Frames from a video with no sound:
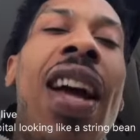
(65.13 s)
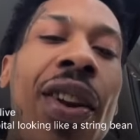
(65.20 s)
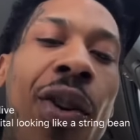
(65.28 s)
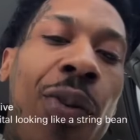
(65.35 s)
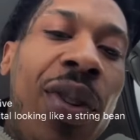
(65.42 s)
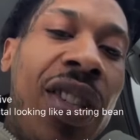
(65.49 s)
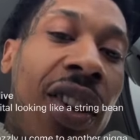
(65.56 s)

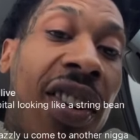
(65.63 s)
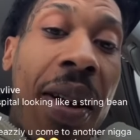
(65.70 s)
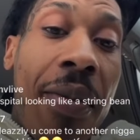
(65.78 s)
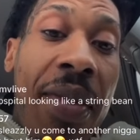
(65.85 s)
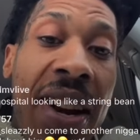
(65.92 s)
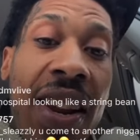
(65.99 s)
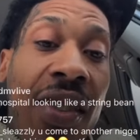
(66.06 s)
Do you not know if
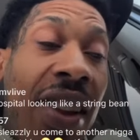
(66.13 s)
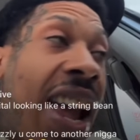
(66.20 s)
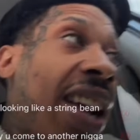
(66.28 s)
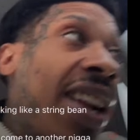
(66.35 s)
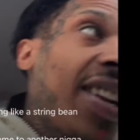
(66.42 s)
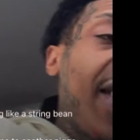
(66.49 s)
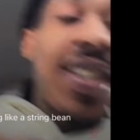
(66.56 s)
we talked about
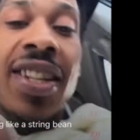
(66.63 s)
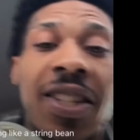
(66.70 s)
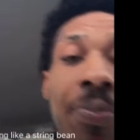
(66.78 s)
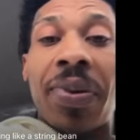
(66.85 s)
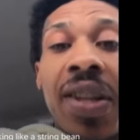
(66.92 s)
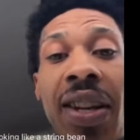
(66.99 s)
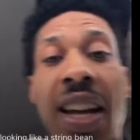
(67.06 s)
money only
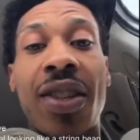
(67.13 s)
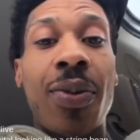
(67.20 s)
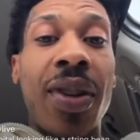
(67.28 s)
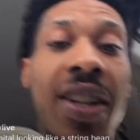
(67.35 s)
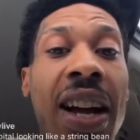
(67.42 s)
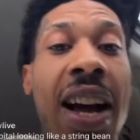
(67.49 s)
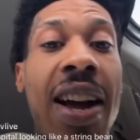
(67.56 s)
English can
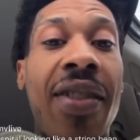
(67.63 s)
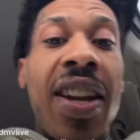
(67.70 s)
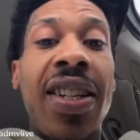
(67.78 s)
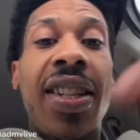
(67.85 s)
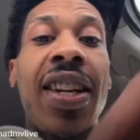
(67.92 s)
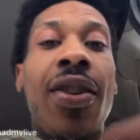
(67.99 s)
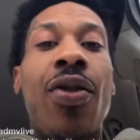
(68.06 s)
speak? I swear to
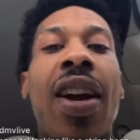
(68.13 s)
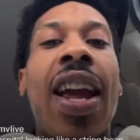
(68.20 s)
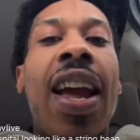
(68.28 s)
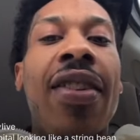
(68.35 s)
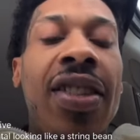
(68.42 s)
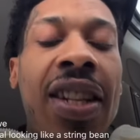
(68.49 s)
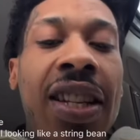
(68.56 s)
God, if they
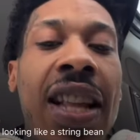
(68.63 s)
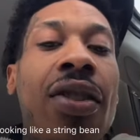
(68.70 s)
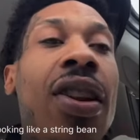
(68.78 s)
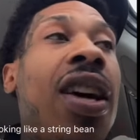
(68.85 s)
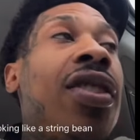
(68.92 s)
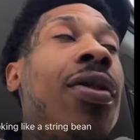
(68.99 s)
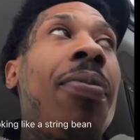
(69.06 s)
said you can't
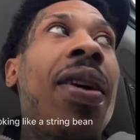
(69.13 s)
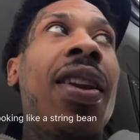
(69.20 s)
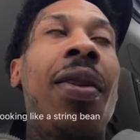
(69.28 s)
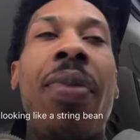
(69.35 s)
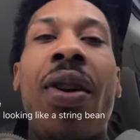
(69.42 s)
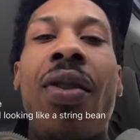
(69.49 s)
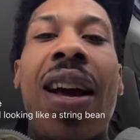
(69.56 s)
have ten thousand
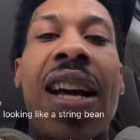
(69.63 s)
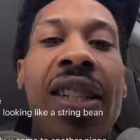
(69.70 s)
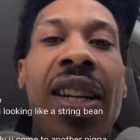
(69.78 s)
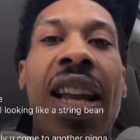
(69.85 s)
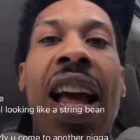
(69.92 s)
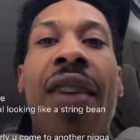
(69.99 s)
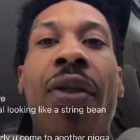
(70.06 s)
dollars or better to
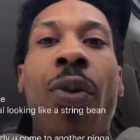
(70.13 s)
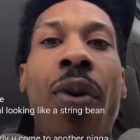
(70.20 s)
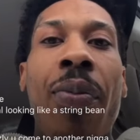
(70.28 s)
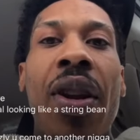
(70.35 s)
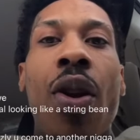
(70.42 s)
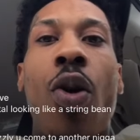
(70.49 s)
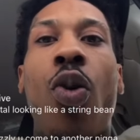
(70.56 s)
be on IG
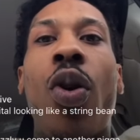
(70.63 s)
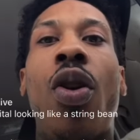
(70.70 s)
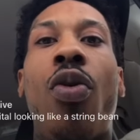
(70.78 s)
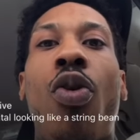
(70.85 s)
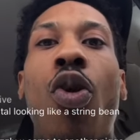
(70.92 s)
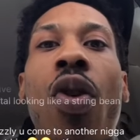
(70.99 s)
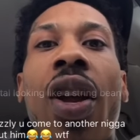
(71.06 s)
Live, it wouldn't be
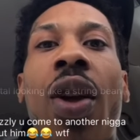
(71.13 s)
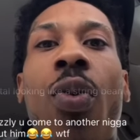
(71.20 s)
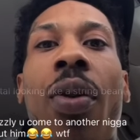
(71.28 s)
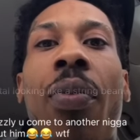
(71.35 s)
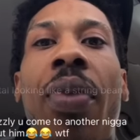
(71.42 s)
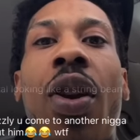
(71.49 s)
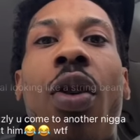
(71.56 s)
no Will
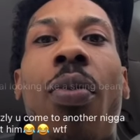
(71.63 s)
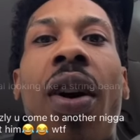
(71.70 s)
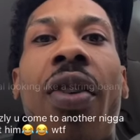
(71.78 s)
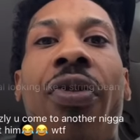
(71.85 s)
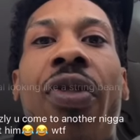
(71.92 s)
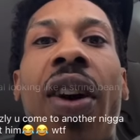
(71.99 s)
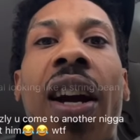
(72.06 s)
Roy, it wouldn't
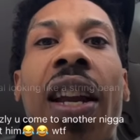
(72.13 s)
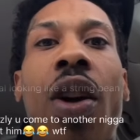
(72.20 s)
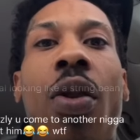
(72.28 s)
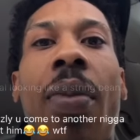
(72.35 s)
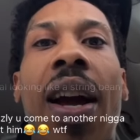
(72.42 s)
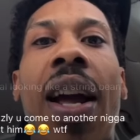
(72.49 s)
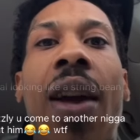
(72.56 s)
be no
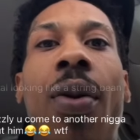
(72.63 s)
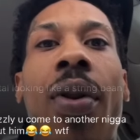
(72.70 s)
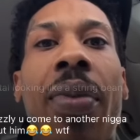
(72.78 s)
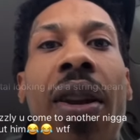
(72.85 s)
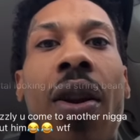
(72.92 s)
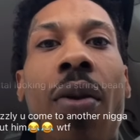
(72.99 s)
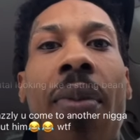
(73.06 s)
motherfucking
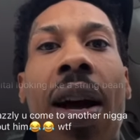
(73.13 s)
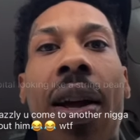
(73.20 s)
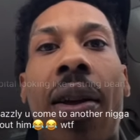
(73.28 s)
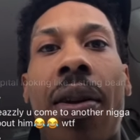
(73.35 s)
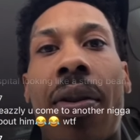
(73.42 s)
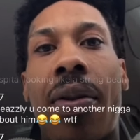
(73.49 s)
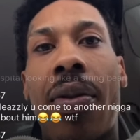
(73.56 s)
nobody, it wouldn't be
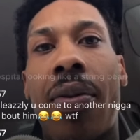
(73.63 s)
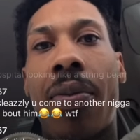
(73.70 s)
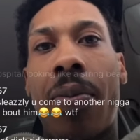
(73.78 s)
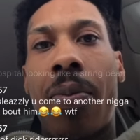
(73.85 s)
nobody.